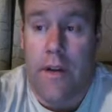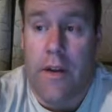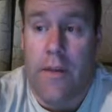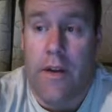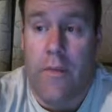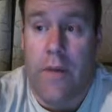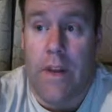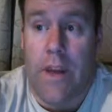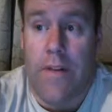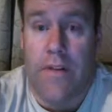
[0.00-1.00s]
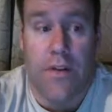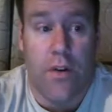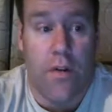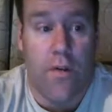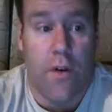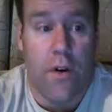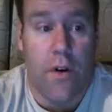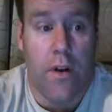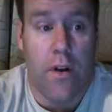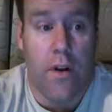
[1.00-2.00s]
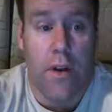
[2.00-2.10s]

and then what do you have to show for it?